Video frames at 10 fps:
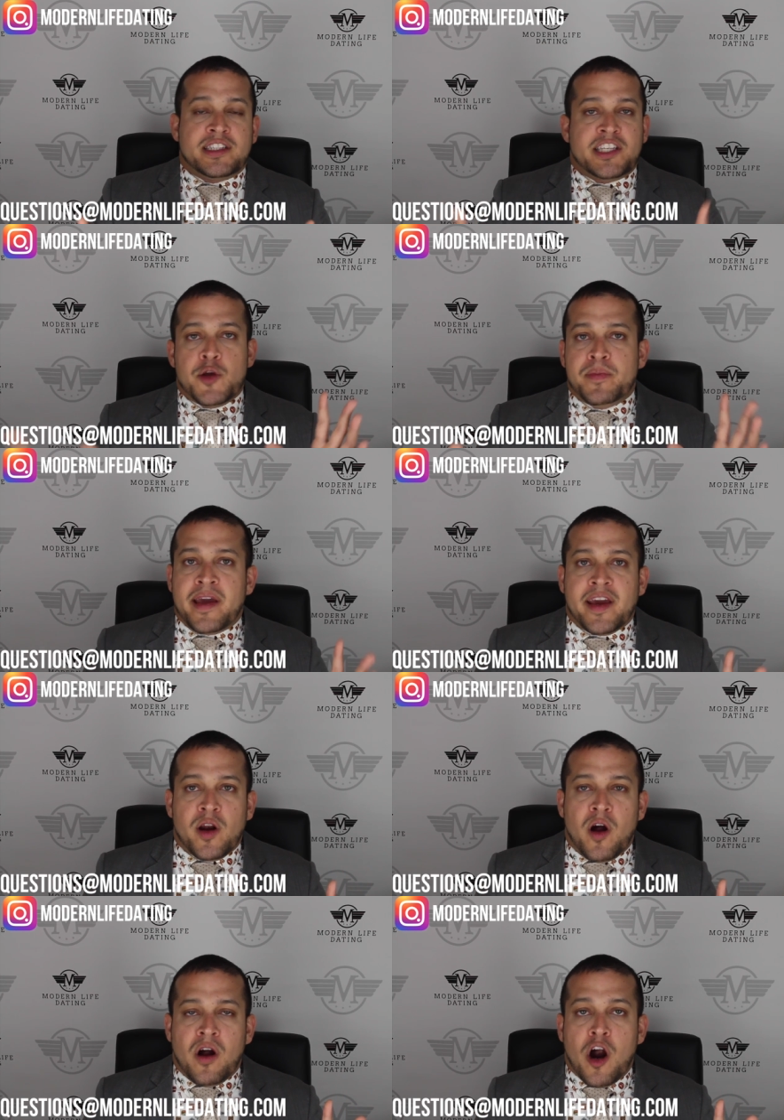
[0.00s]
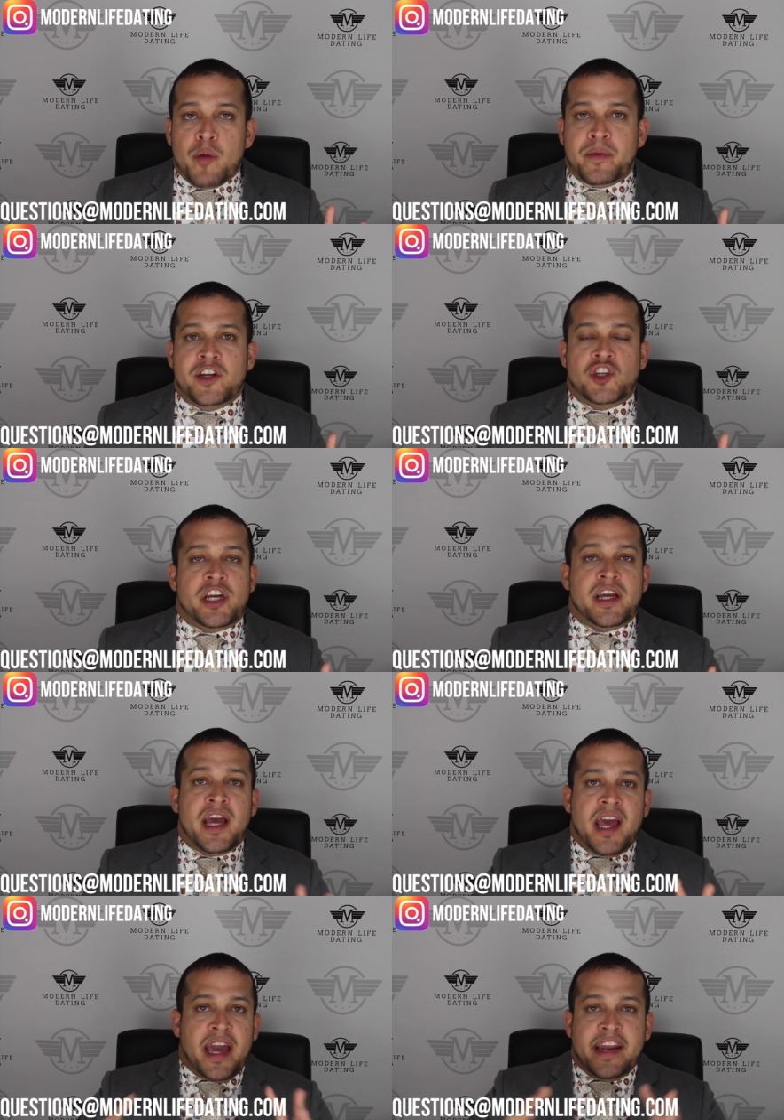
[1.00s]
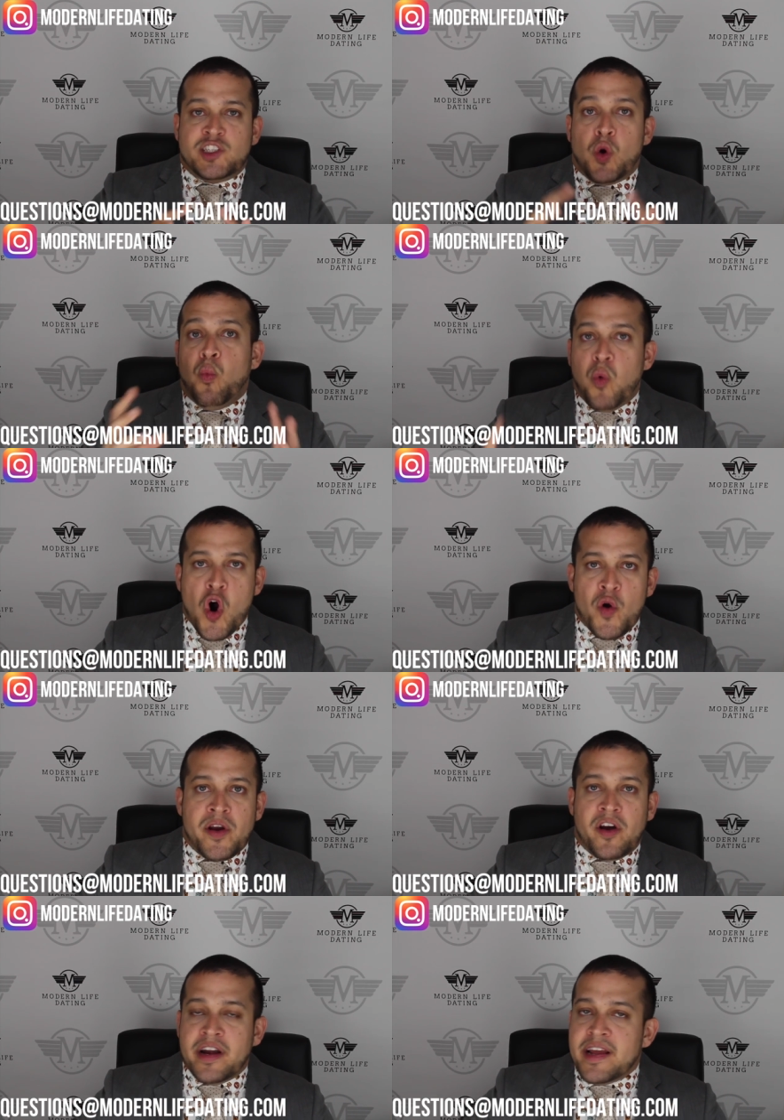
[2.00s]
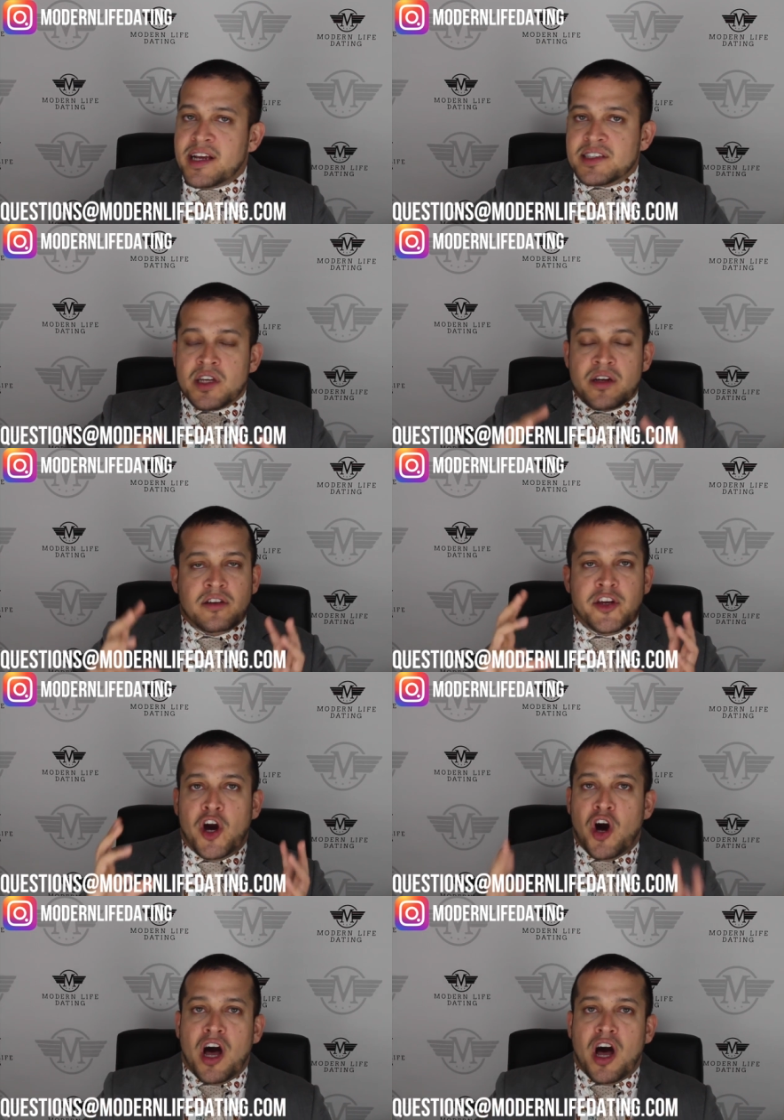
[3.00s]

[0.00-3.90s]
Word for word: Let's say you're playing an R P G and he's a warrior and he has, you know, one